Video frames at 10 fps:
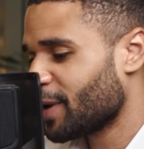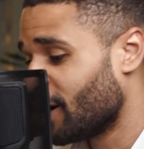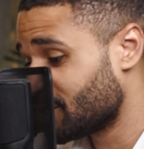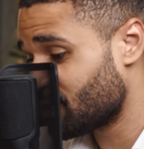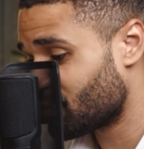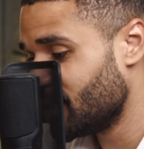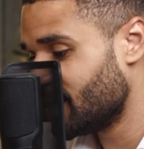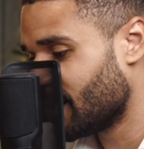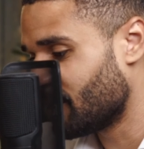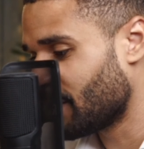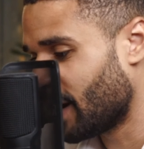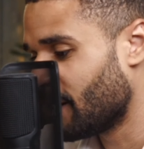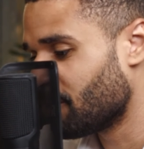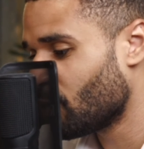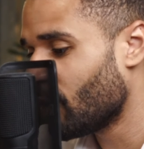I will just read out
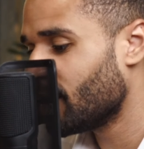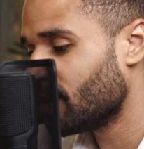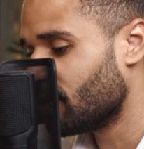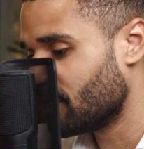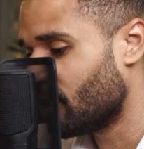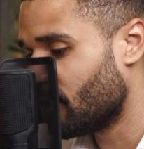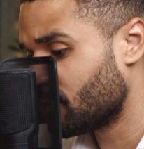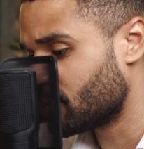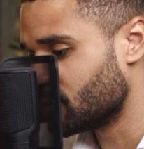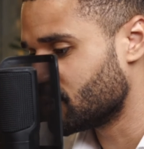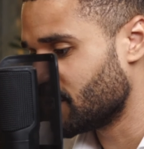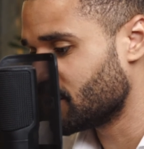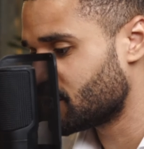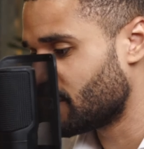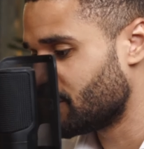um, quite a lot of the article, to be
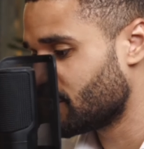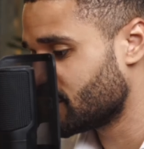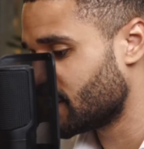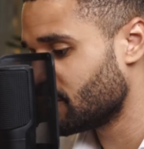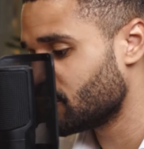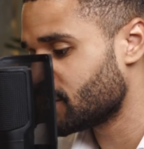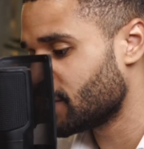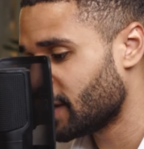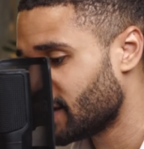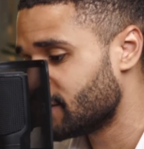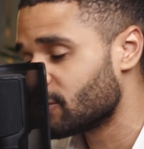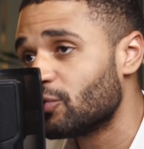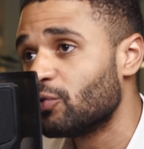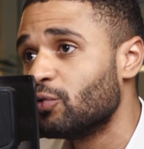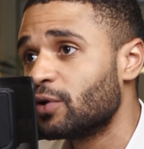honest with you, because it was is
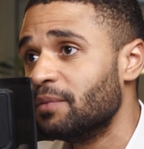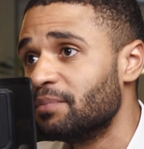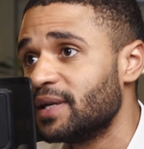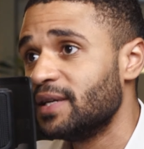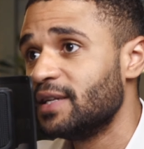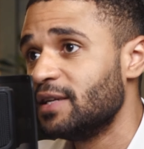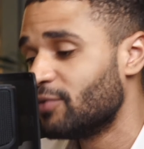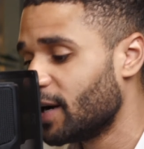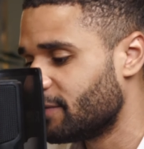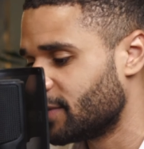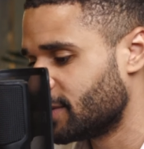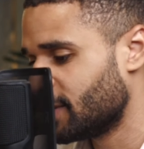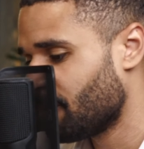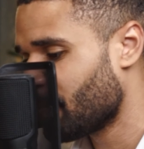all completely relevant.